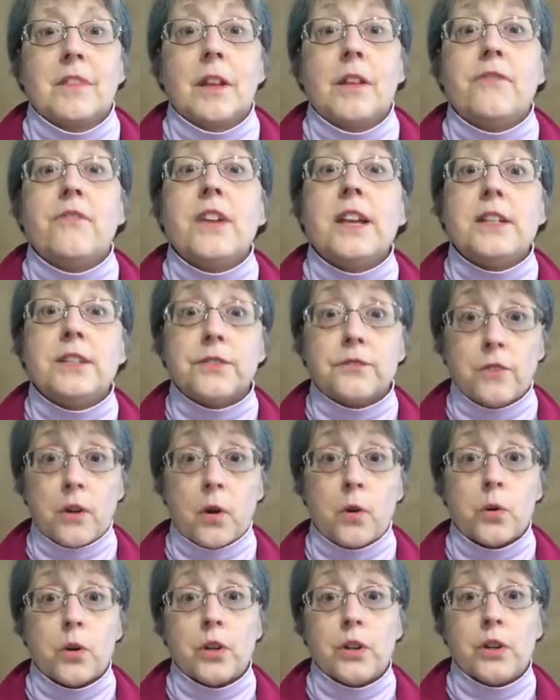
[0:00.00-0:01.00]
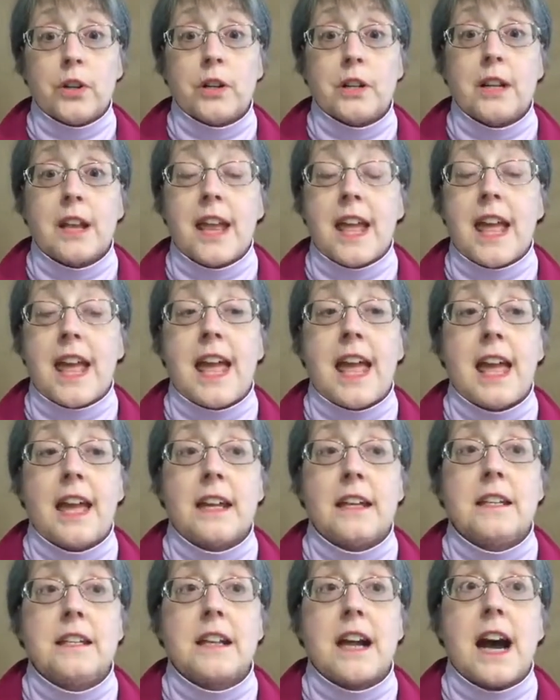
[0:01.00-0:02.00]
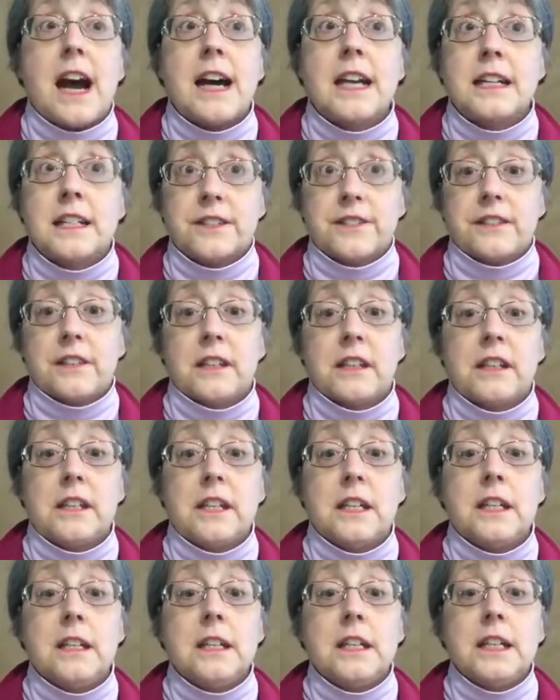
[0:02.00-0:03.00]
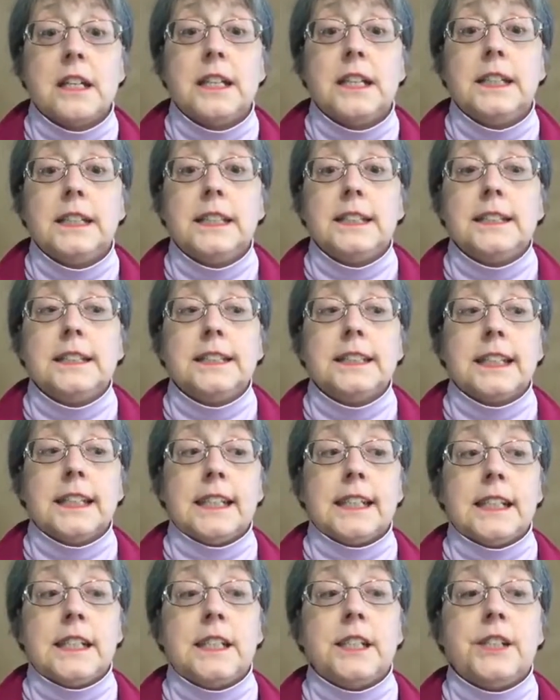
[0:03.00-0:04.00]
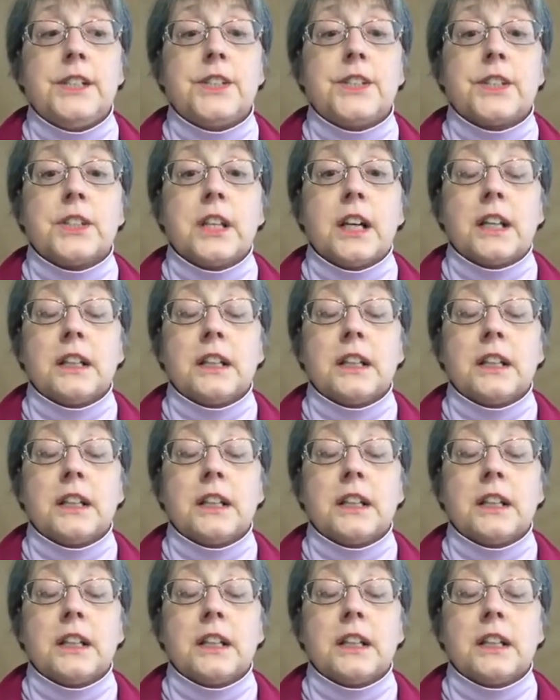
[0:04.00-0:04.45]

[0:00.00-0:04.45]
face forward and honestly is a